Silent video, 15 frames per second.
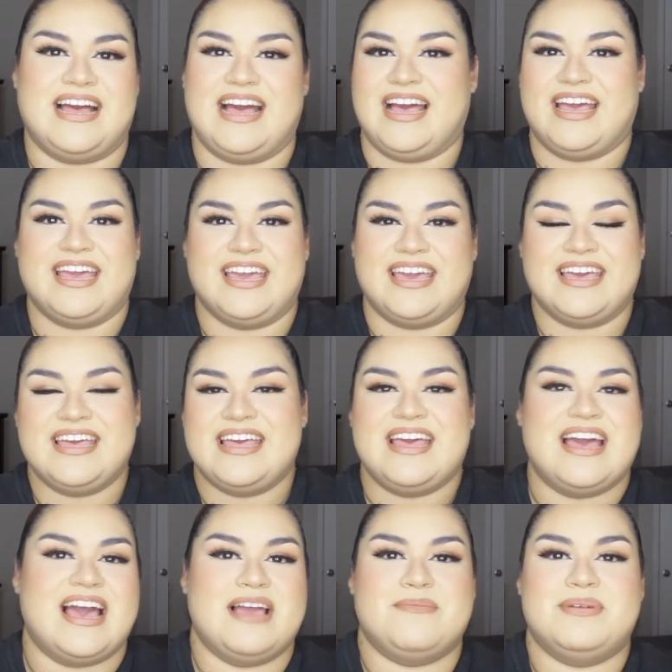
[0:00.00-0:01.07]
hi,
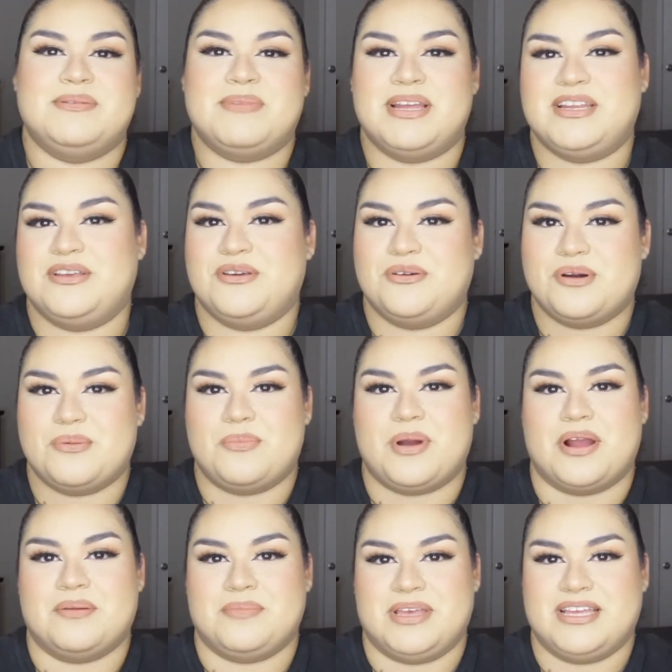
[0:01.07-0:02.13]
I'm in my new
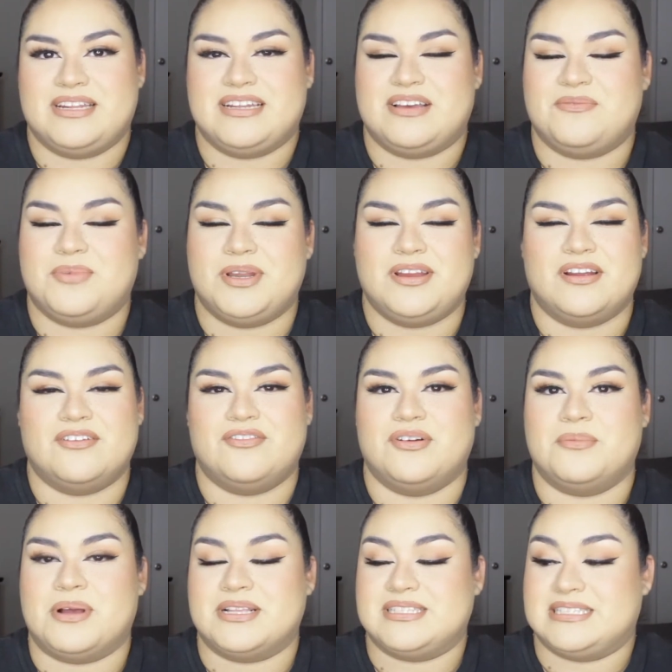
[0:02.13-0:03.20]
apartment. I've been here for
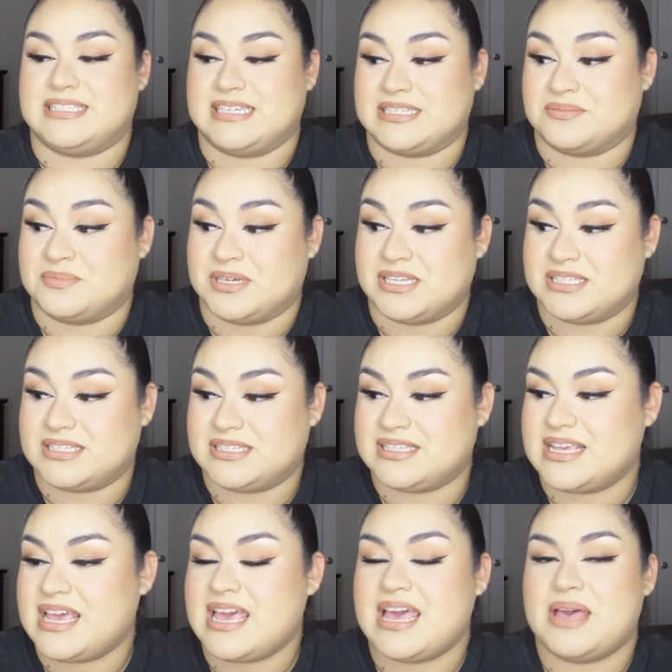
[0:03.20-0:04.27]
about 6 months,
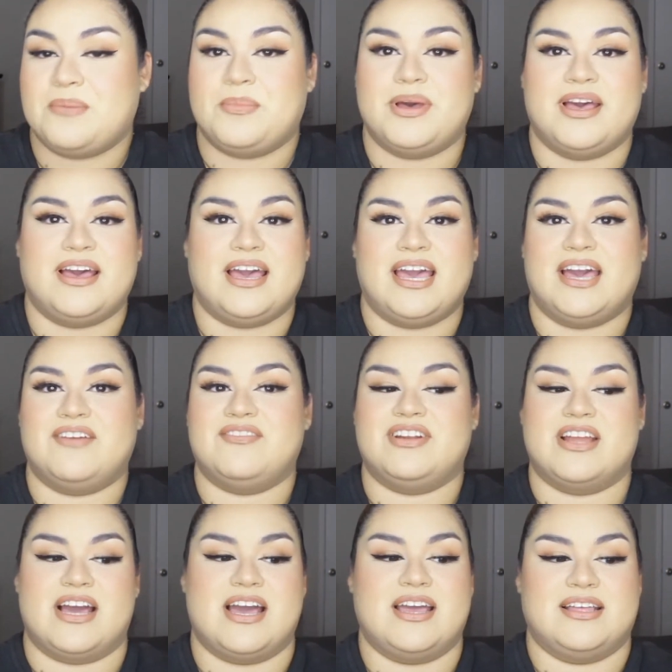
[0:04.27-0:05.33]
but I have
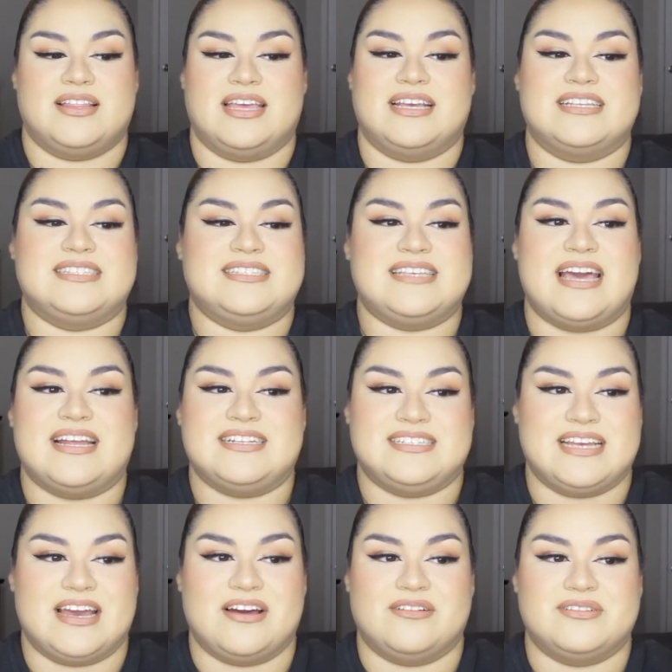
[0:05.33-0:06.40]
not like sat
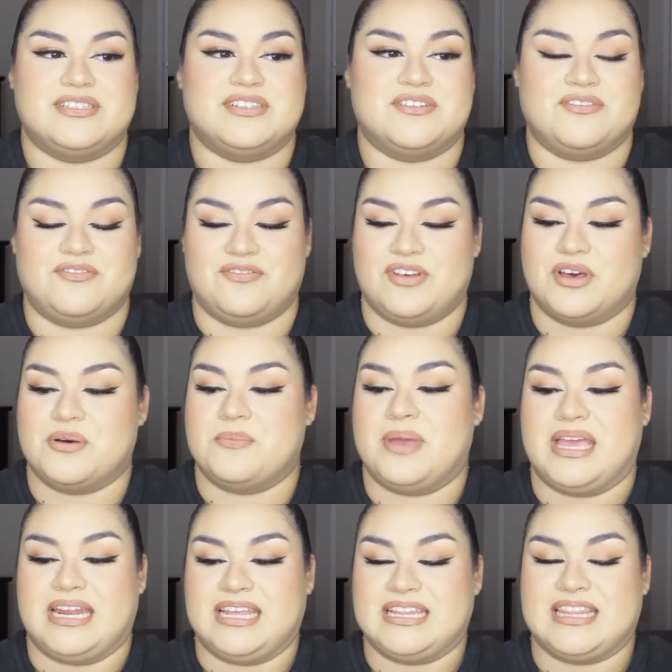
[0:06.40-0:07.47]
down to film
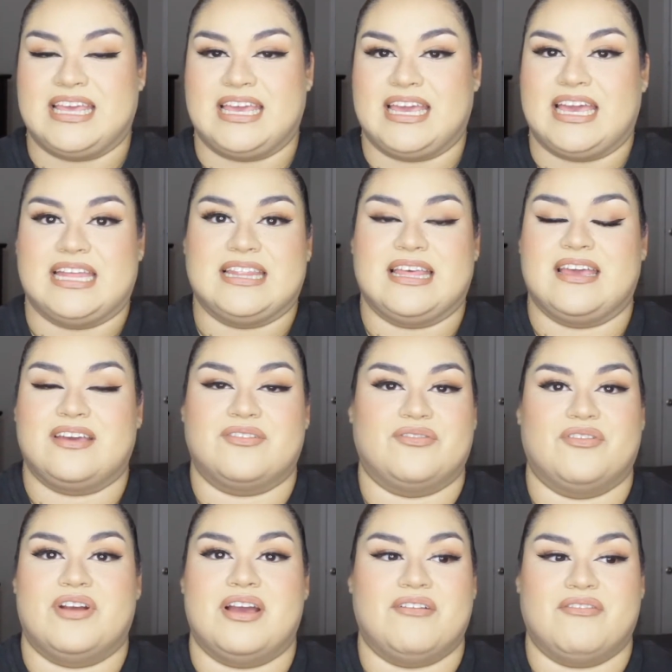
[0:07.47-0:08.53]
anything in like
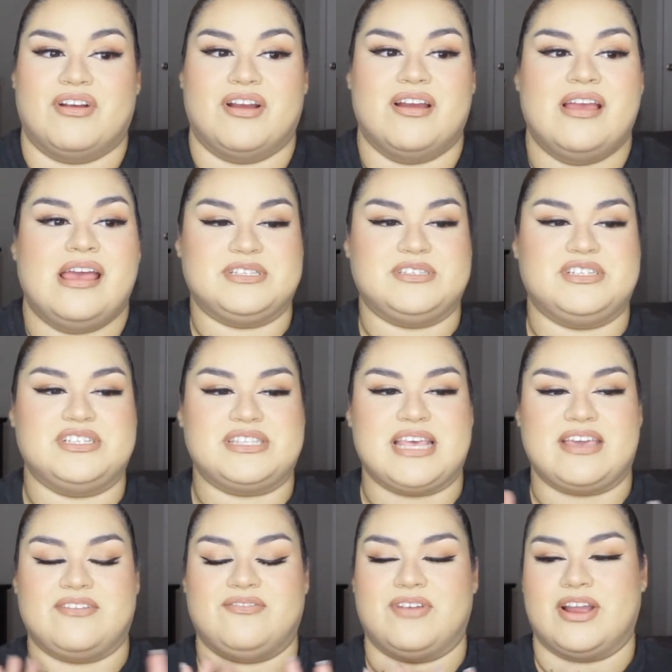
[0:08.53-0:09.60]
forever. It's just
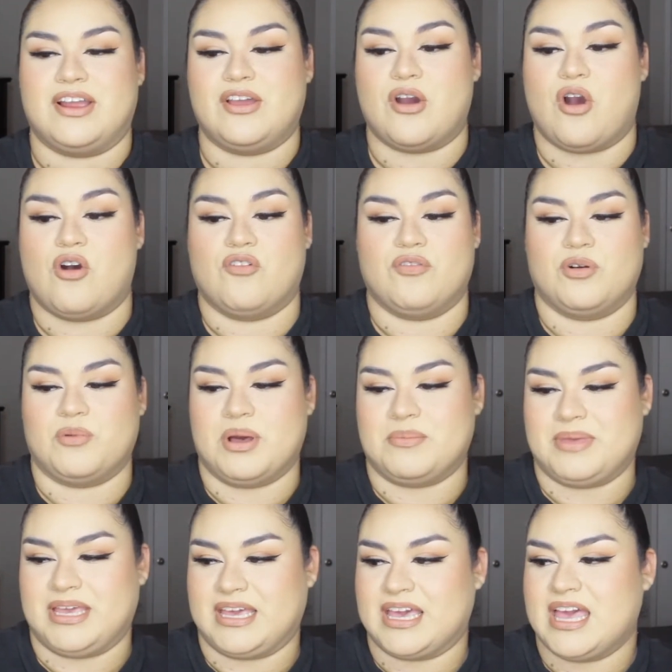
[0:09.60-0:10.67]
like very
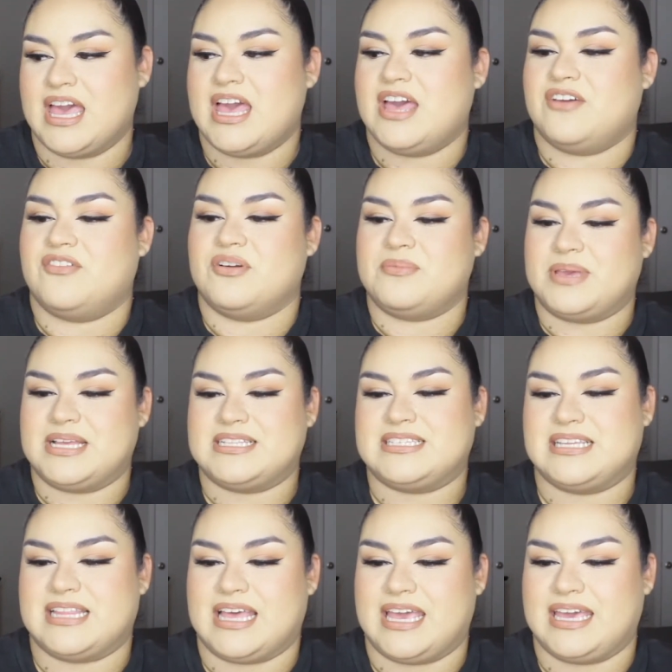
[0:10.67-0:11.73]
overwhelming for me
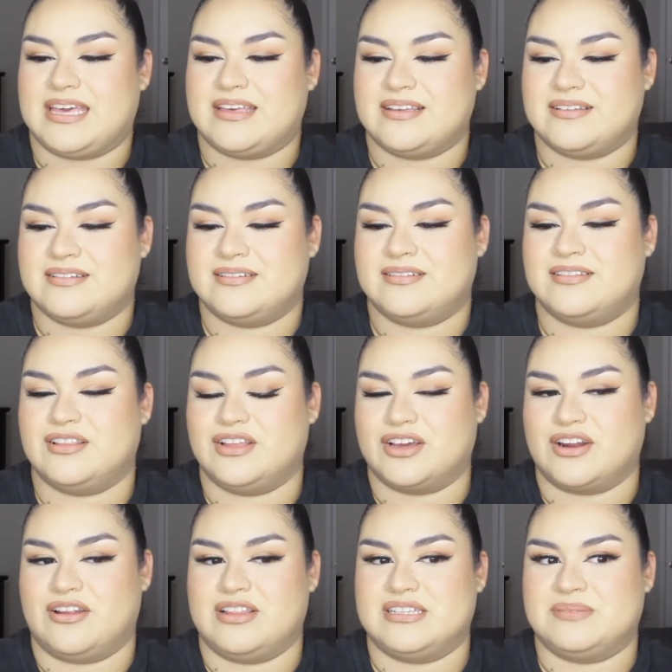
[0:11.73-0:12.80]
to like look at
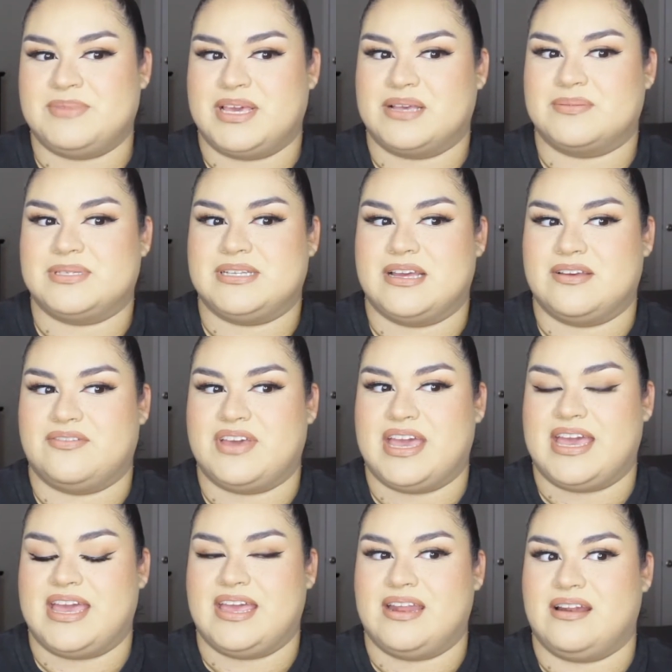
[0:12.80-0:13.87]
all this makeup stuff
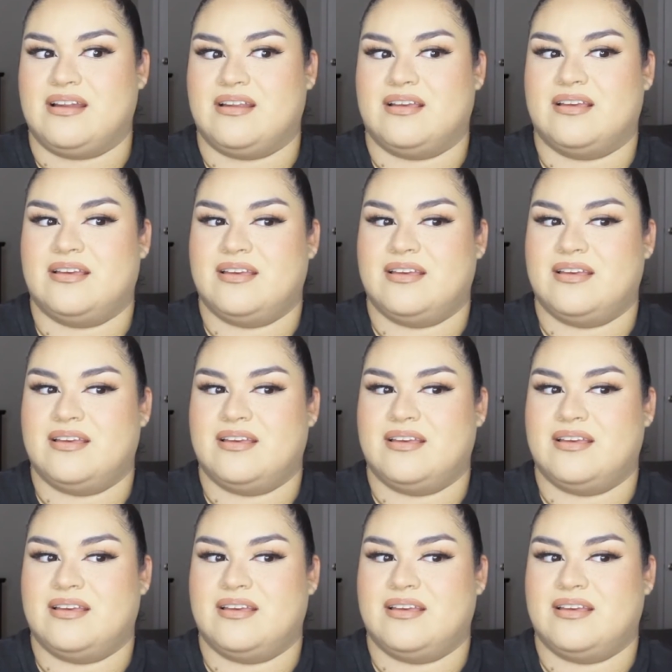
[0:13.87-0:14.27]
and